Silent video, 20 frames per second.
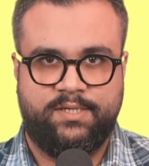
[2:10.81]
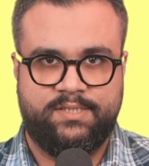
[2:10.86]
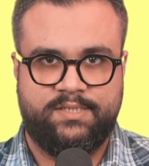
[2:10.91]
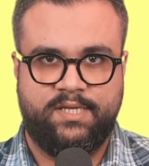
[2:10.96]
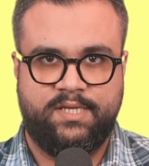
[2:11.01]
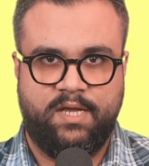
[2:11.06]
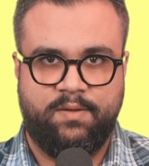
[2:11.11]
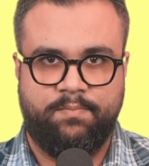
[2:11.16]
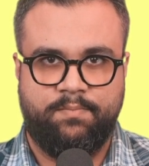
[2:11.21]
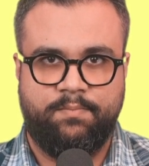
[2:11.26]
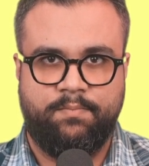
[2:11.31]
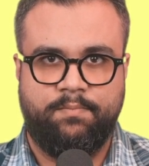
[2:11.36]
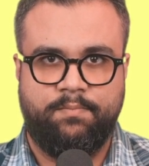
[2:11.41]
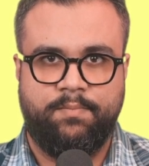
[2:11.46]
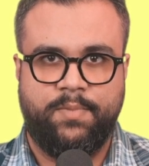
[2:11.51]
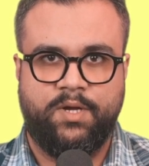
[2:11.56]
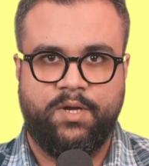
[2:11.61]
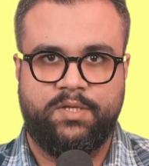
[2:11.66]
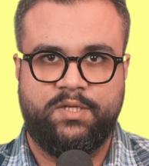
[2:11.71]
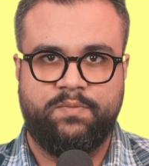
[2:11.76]
step
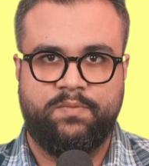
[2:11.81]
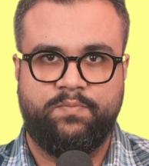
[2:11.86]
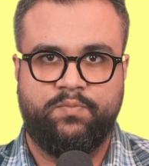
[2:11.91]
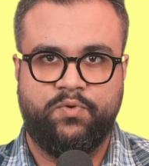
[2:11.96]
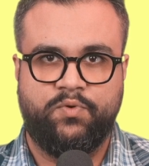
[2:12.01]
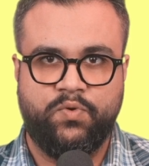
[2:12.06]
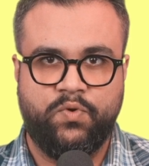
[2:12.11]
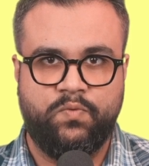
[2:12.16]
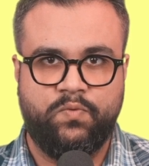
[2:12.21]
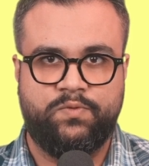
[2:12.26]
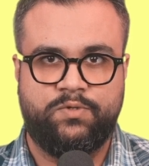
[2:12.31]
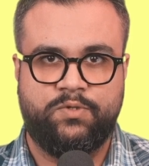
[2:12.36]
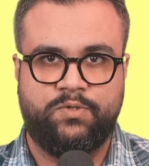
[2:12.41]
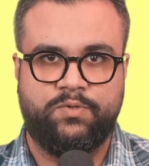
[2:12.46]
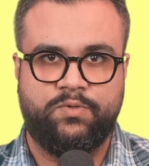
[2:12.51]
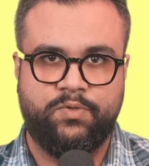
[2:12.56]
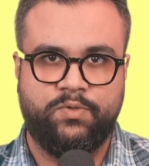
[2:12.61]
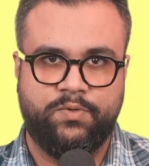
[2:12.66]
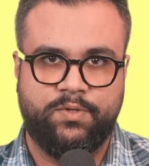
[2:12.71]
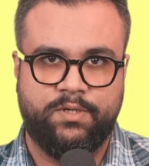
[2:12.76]
because it proves to
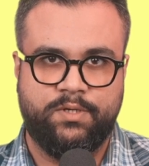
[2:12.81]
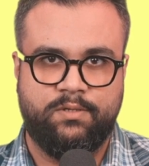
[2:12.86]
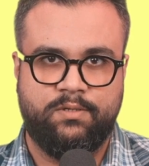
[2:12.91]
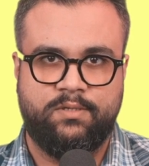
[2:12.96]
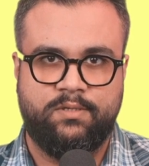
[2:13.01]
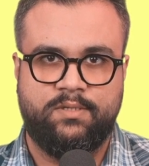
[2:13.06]
Google